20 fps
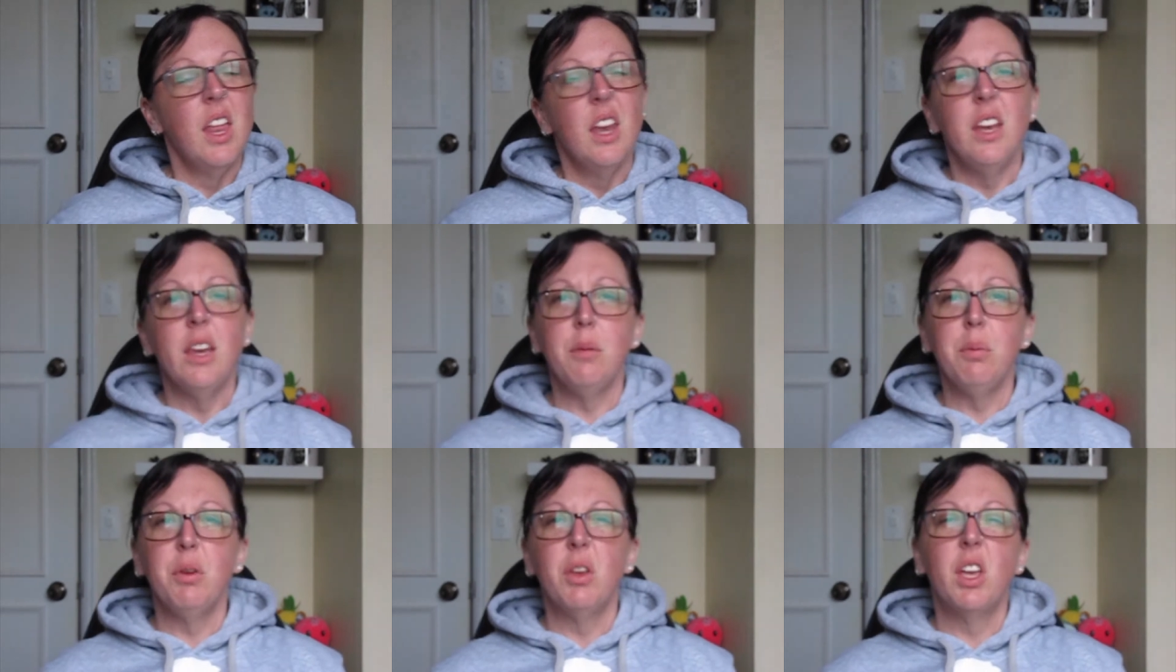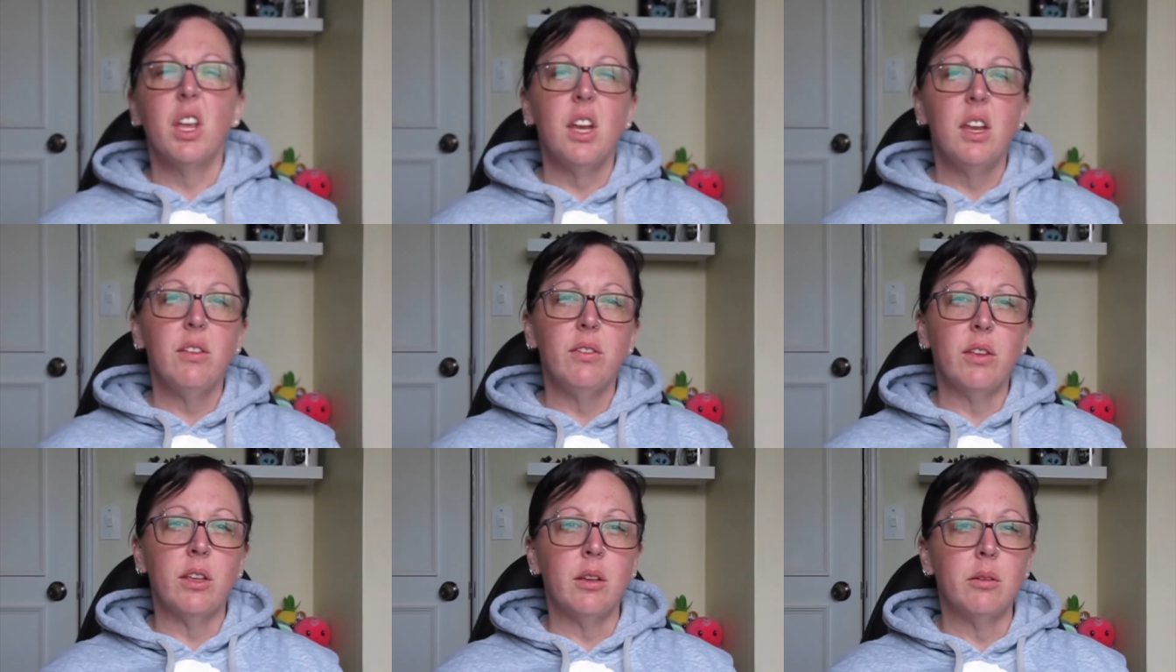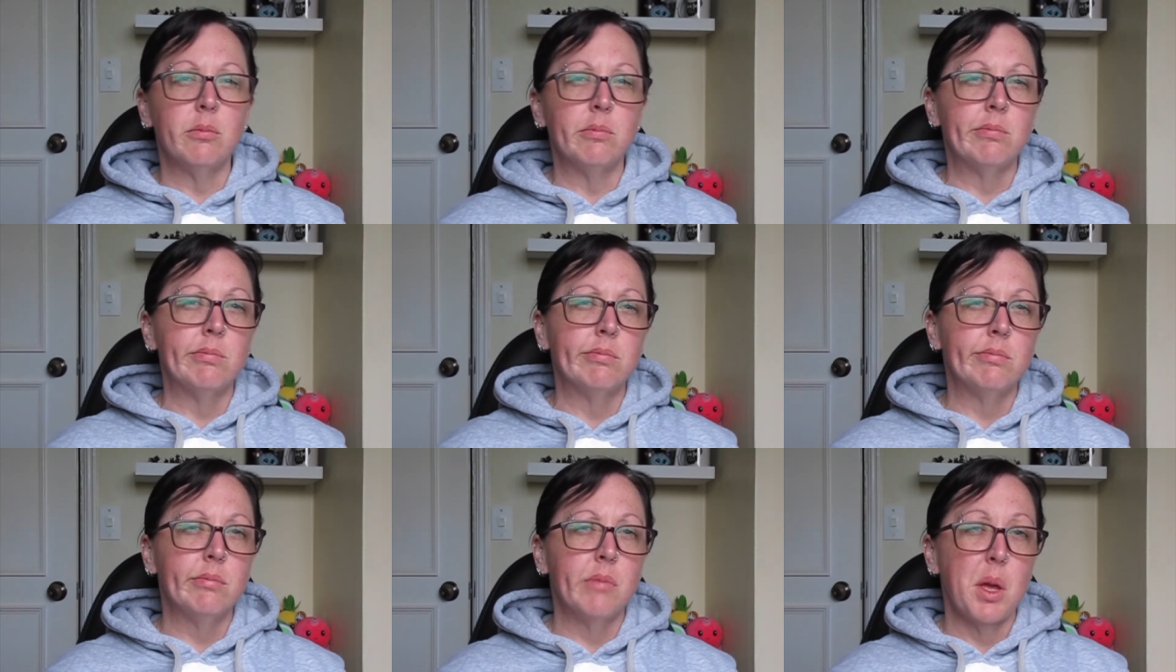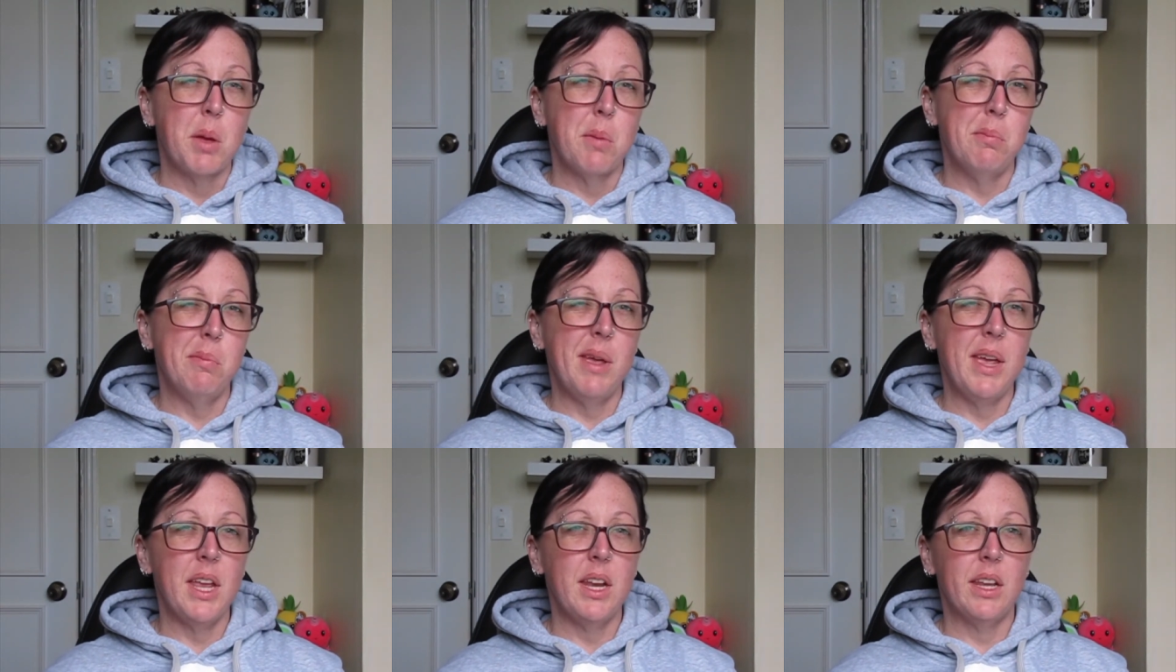Nebuchadnezzar,
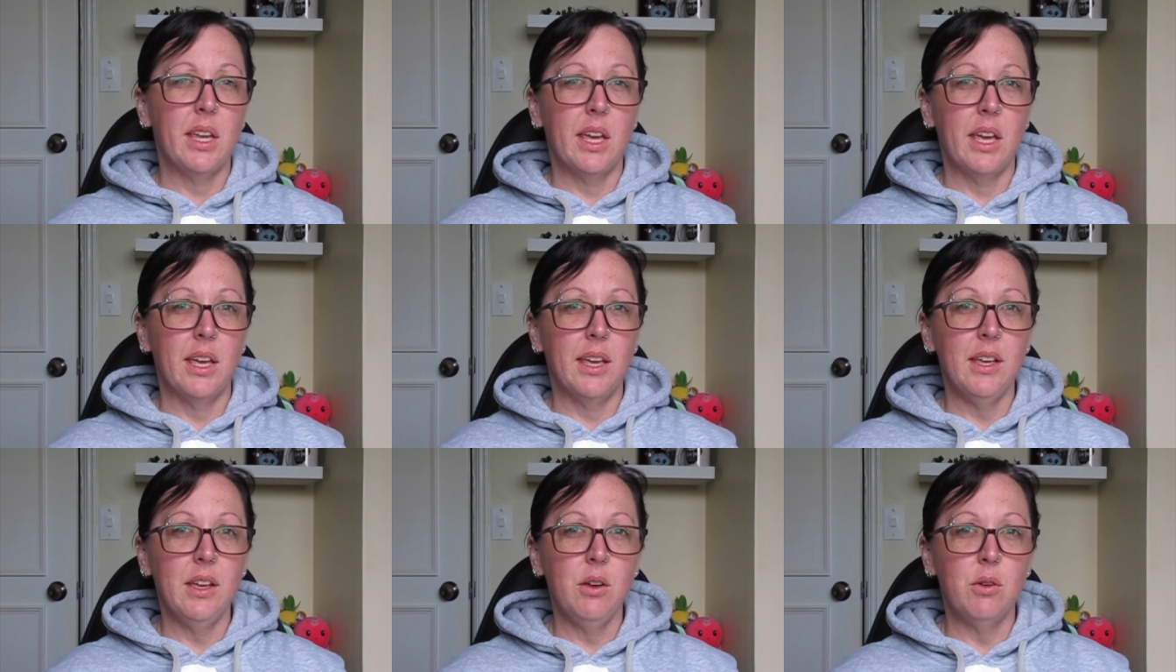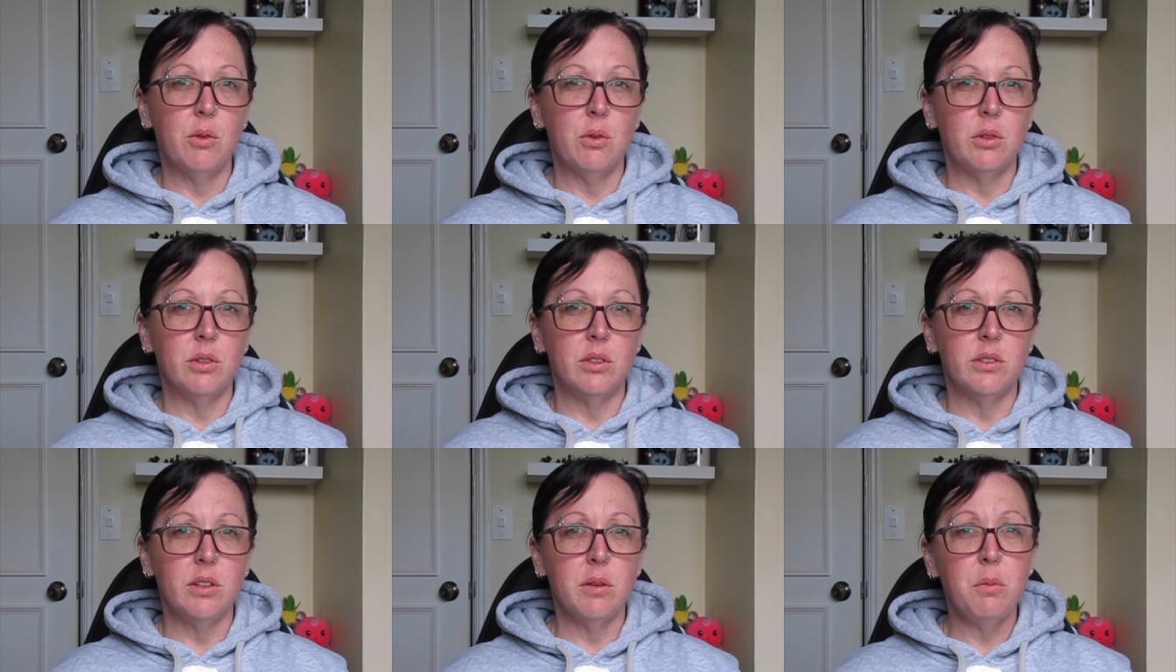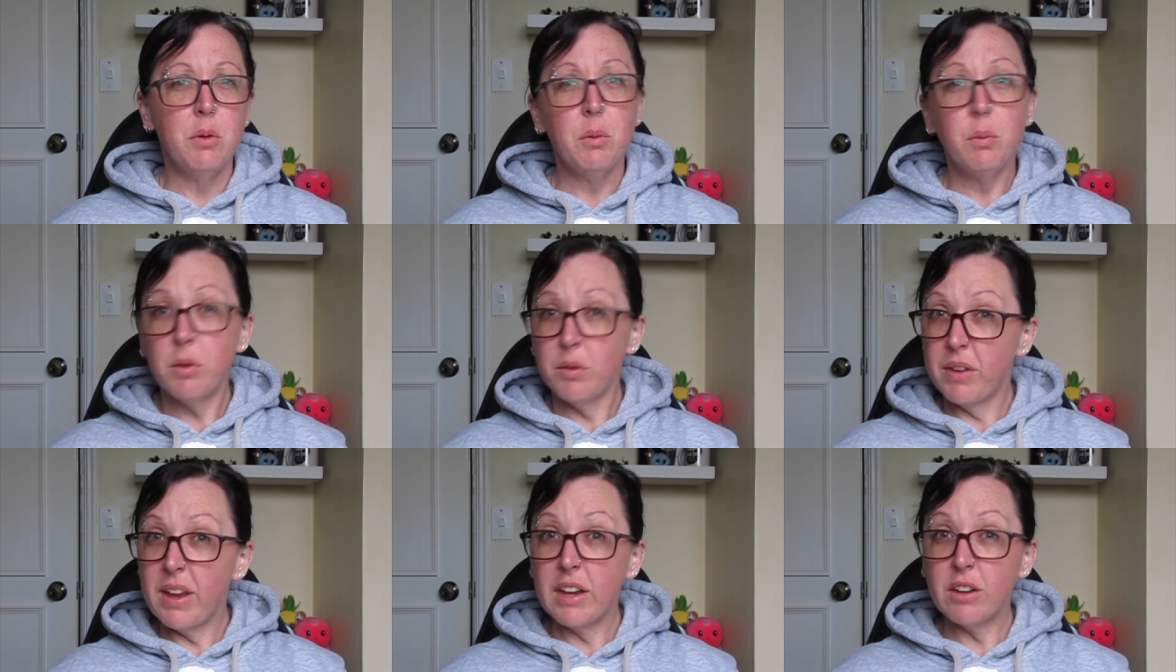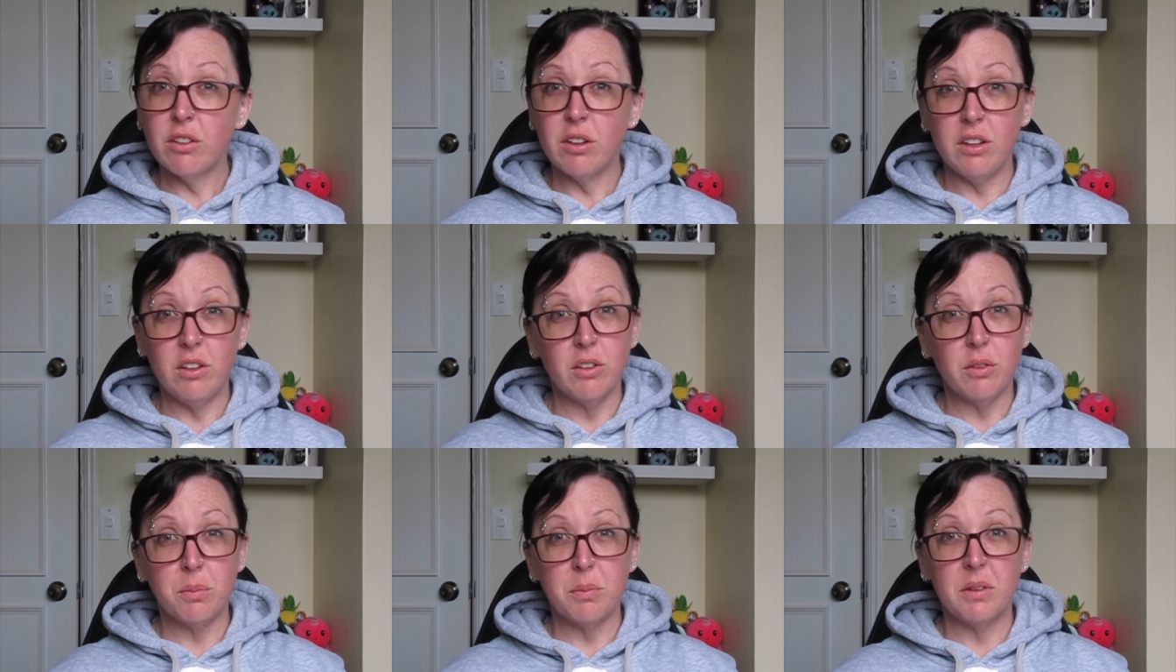mad king, or someone we've
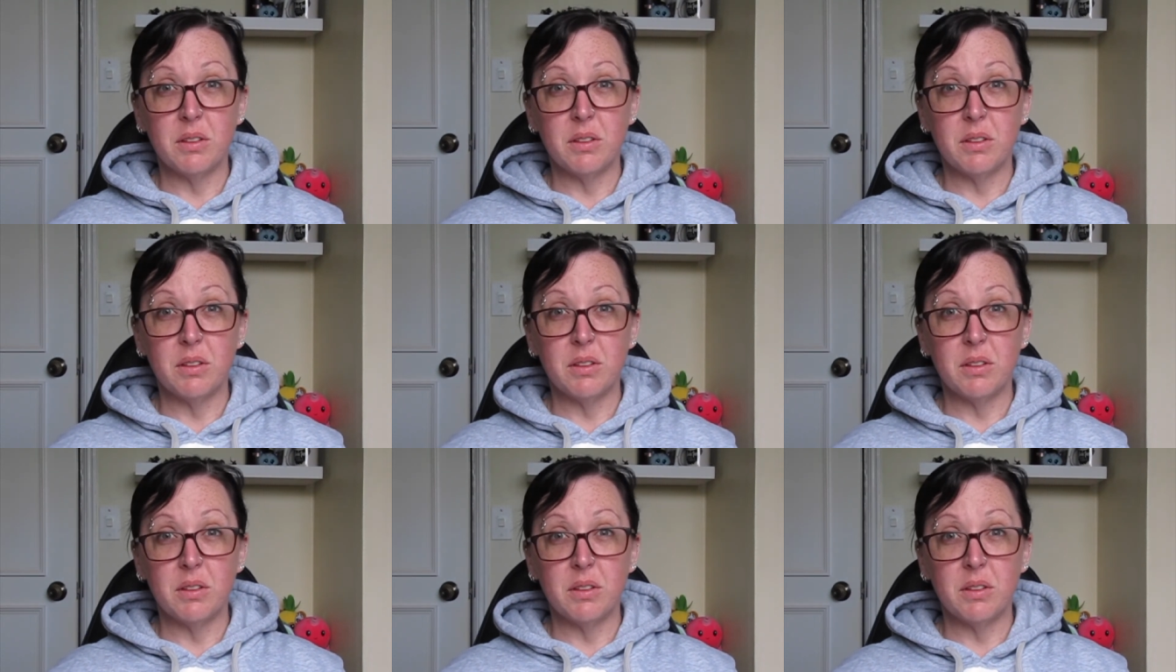actually just